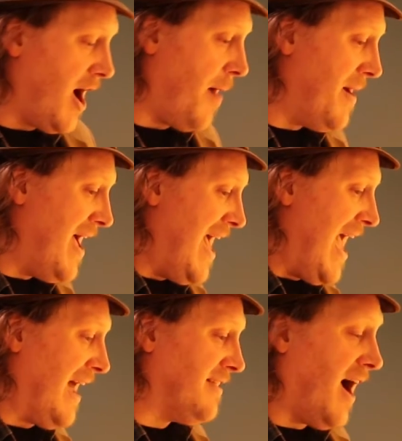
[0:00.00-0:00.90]

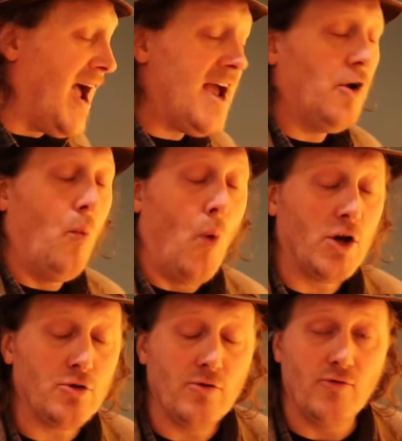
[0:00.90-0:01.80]
And I had a
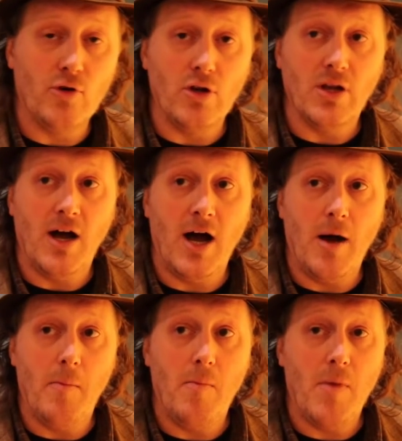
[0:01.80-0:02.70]
wonderful
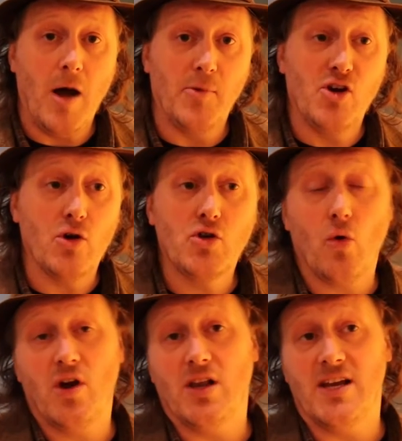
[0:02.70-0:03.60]

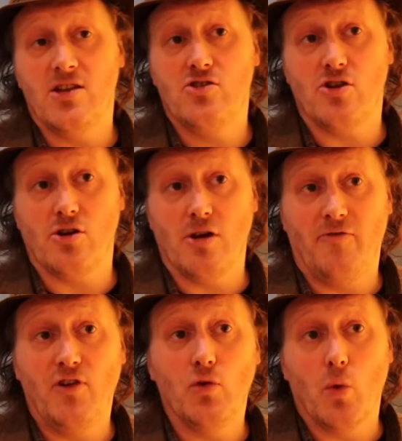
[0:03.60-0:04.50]
curatorial intern, a
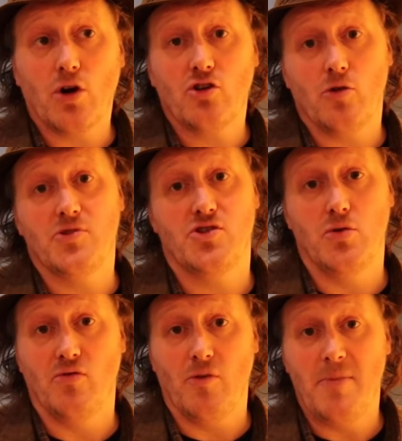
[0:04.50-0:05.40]
field work term
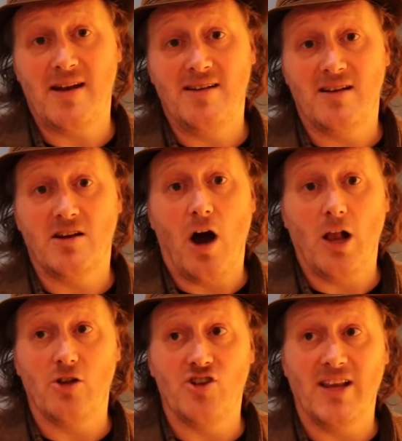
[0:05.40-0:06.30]
student from Bennington
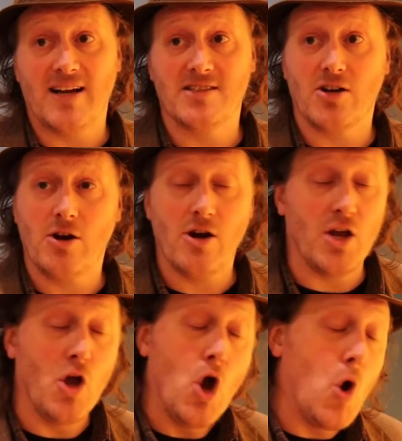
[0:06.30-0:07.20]
College, Alexa
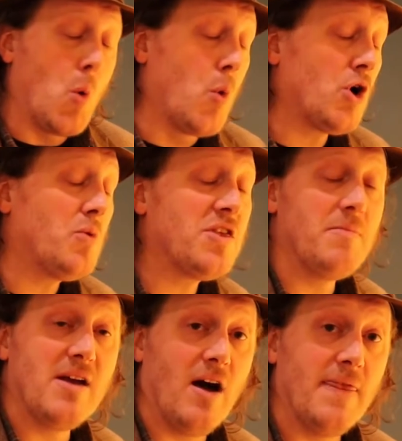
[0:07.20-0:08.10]
Curran, work with
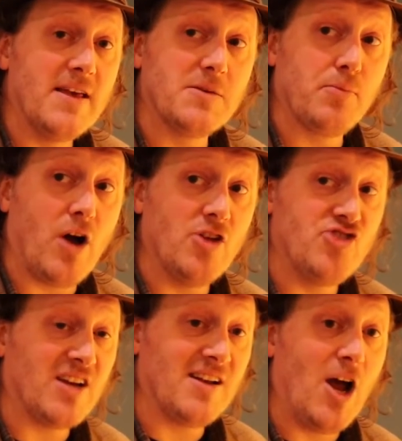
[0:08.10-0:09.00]
me on this
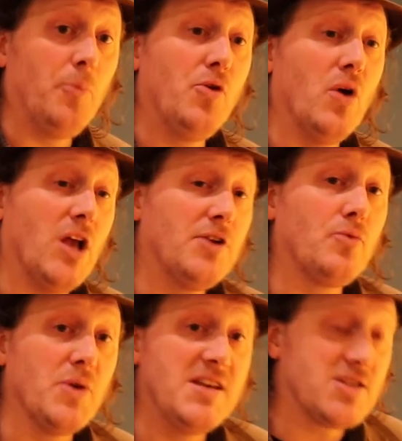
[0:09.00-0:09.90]
project and helped do a lot
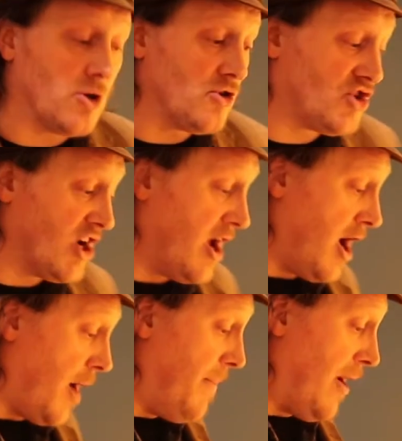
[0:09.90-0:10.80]
of research
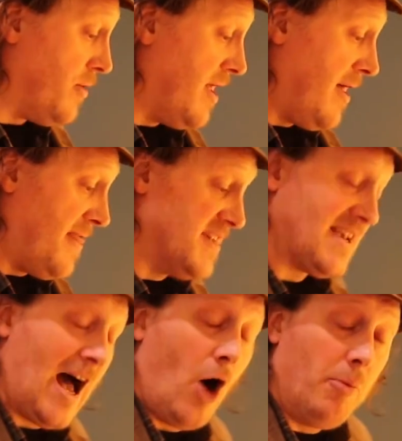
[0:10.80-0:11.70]
about
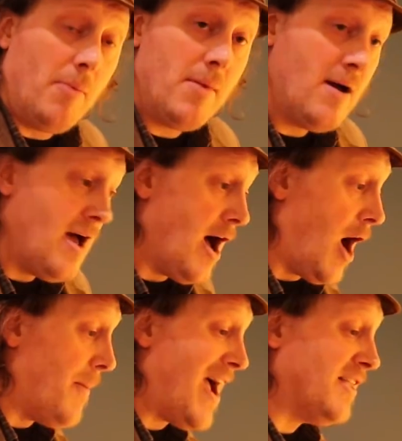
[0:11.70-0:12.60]
this album
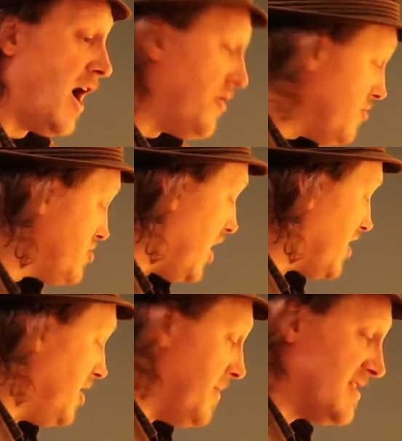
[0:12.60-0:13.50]
and other
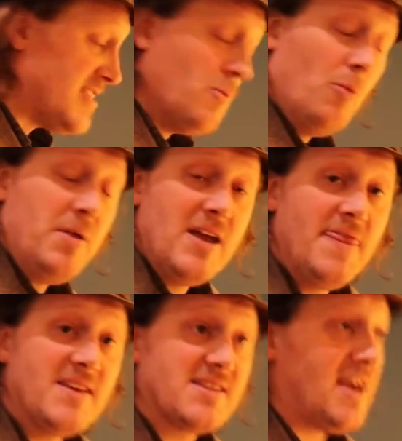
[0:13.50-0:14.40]
documents that will be
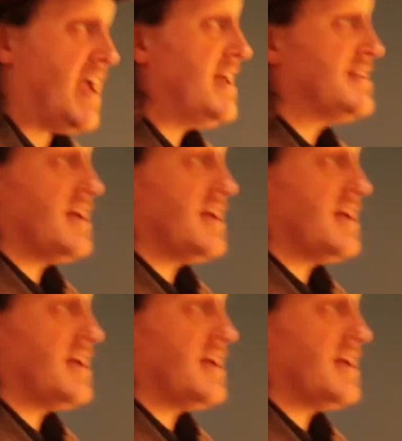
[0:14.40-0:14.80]
in this case